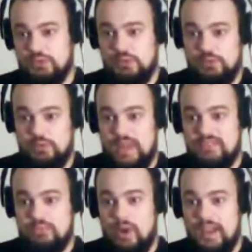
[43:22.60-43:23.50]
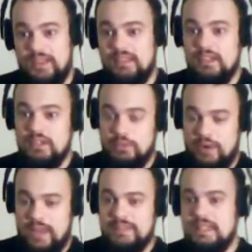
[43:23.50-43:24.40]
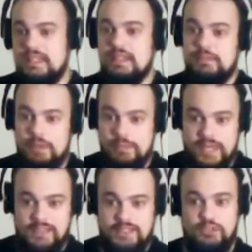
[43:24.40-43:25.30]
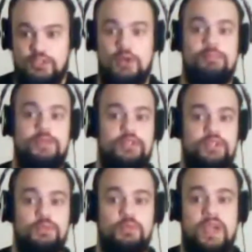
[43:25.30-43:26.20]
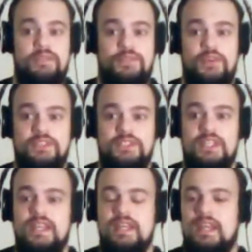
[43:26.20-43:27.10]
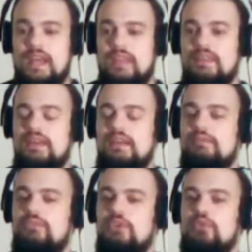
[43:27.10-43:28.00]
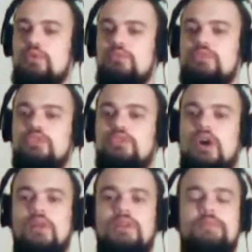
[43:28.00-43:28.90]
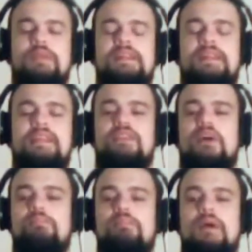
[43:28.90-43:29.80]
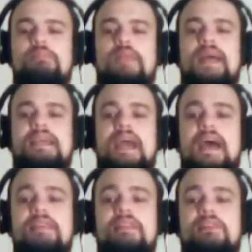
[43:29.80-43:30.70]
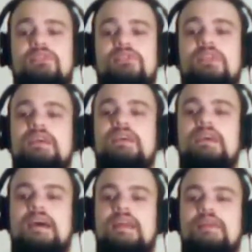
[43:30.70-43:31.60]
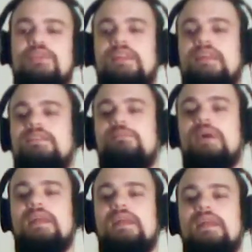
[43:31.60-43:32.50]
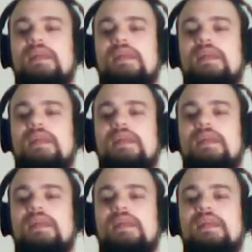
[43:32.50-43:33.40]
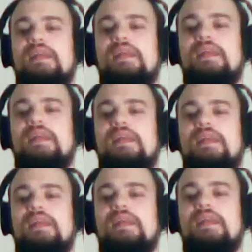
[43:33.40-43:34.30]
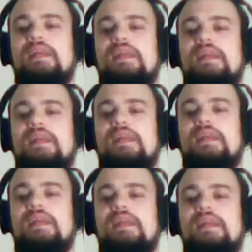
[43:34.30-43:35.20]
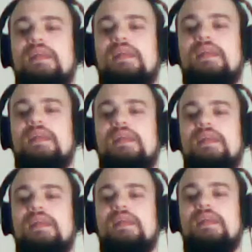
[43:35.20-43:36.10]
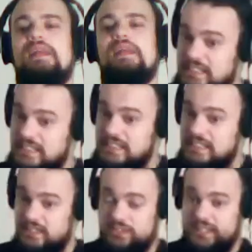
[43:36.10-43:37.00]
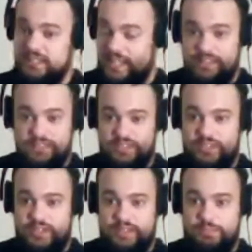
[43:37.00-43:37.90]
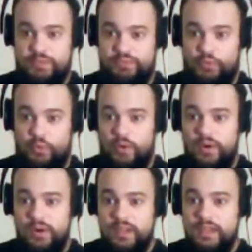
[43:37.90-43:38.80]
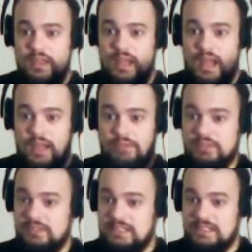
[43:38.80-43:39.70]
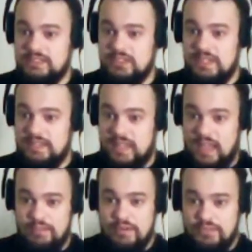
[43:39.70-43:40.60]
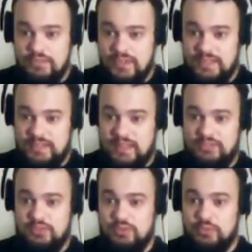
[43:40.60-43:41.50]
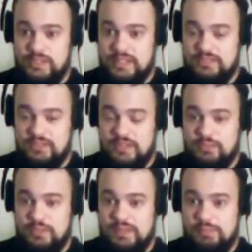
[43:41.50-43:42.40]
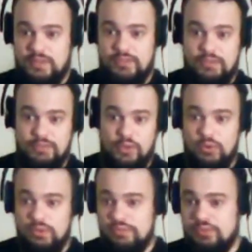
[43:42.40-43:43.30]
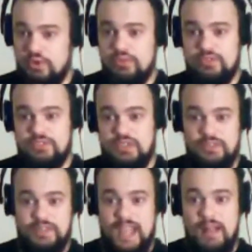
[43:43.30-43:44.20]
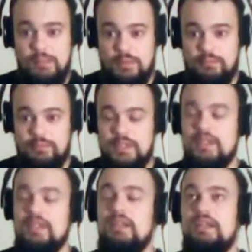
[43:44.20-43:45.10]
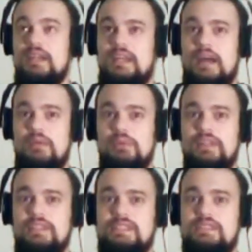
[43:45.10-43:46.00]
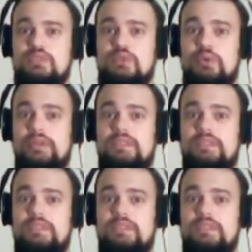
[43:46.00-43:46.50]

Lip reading: red wine ready. Maybe get some communion wafers, and the room should only be lit up by black candles. And I feel that smell of incense. And then I buy the new album. I won't even listen to it on the internet before. I will disconnect everything that has to do with internet, really, because I will only focus on the album, and I will listen through it,